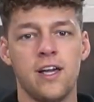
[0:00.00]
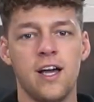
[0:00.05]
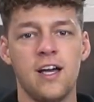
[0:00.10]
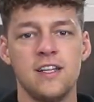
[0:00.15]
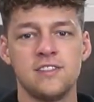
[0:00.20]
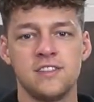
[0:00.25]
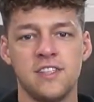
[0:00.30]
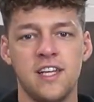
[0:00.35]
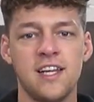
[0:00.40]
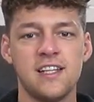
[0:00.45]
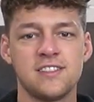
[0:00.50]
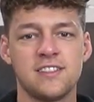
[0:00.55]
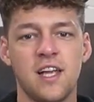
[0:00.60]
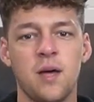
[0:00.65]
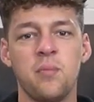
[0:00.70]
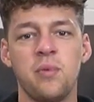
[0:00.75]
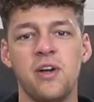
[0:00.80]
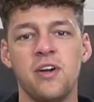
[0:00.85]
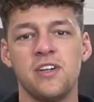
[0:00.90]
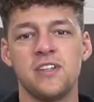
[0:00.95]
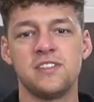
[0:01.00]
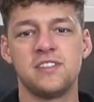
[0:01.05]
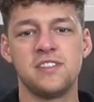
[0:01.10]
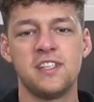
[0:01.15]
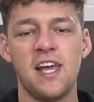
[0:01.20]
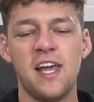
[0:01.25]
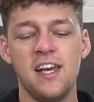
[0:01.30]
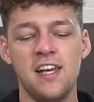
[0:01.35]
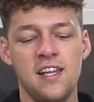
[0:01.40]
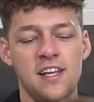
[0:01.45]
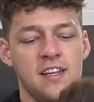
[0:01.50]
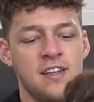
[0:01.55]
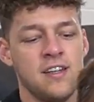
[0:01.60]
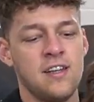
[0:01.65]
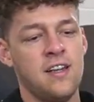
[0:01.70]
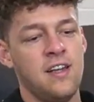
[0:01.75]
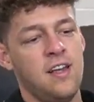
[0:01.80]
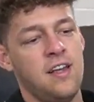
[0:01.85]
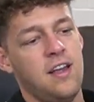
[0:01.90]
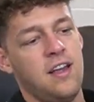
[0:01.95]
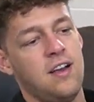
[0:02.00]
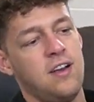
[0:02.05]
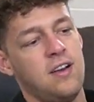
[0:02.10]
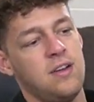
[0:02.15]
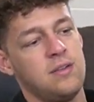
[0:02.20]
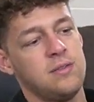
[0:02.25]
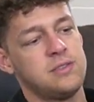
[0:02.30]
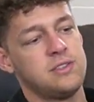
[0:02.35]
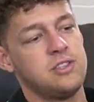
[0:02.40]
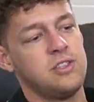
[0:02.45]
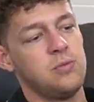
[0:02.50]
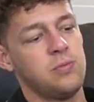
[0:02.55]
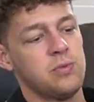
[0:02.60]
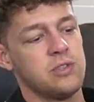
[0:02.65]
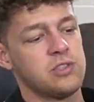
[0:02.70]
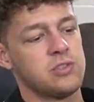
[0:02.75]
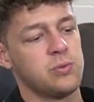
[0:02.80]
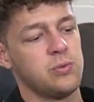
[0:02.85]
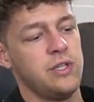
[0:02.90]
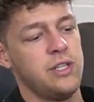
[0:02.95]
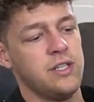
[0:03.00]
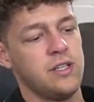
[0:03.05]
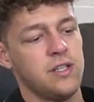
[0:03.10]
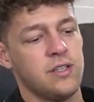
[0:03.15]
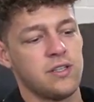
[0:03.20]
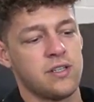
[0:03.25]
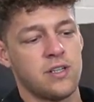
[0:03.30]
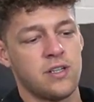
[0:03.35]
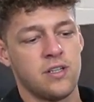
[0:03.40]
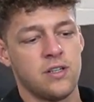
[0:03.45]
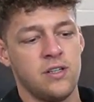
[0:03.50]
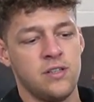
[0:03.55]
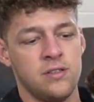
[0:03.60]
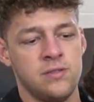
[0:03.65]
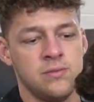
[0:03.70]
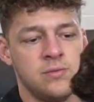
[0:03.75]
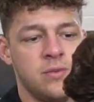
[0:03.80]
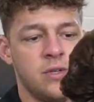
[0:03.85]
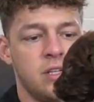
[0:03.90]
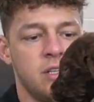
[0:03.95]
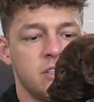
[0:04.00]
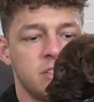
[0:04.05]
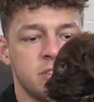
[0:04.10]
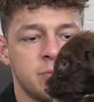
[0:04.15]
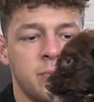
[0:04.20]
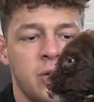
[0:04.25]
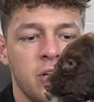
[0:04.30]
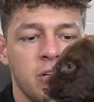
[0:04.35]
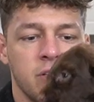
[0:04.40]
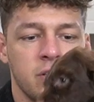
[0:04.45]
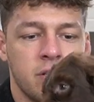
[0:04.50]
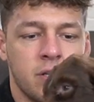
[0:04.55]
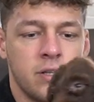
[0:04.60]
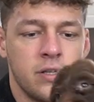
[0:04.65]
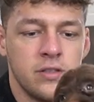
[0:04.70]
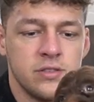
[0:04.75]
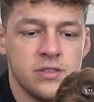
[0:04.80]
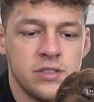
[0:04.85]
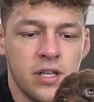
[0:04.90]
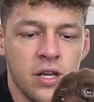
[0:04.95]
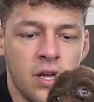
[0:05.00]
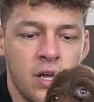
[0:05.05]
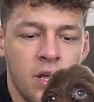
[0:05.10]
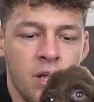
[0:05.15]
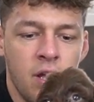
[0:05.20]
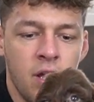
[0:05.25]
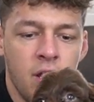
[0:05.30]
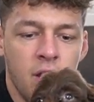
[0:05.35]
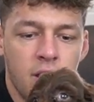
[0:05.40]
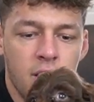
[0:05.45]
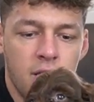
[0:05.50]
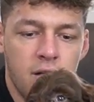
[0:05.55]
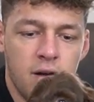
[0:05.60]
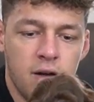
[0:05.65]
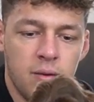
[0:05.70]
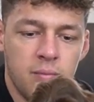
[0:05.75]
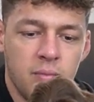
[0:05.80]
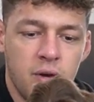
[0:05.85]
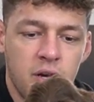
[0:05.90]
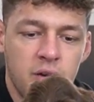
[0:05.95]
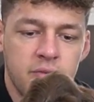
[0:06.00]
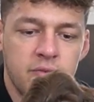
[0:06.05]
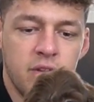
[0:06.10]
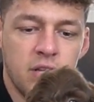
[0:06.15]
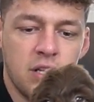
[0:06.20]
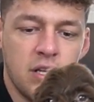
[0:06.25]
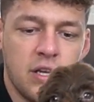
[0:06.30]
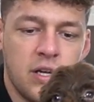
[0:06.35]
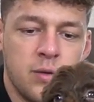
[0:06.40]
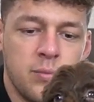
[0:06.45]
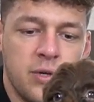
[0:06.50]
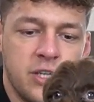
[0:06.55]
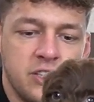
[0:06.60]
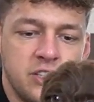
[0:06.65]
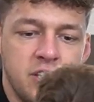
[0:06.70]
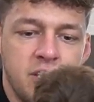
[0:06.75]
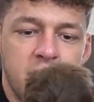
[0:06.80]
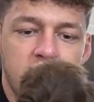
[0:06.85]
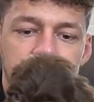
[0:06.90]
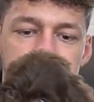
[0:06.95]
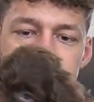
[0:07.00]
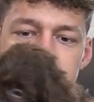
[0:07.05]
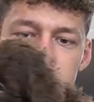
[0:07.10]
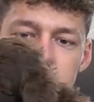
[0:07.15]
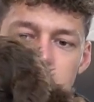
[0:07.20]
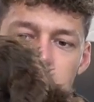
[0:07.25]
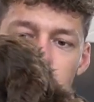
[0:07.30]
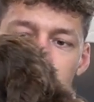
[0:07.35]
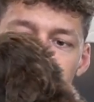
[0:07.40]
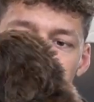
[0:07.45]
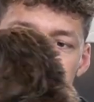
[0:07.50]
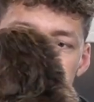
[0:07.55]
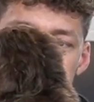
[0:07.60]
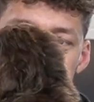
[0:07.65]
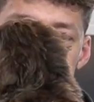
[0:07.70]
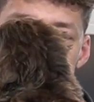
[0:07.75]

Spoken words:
guys, next up here is Sandy. Super sweet little girl, one of the smaller girls of the litter, but she is the only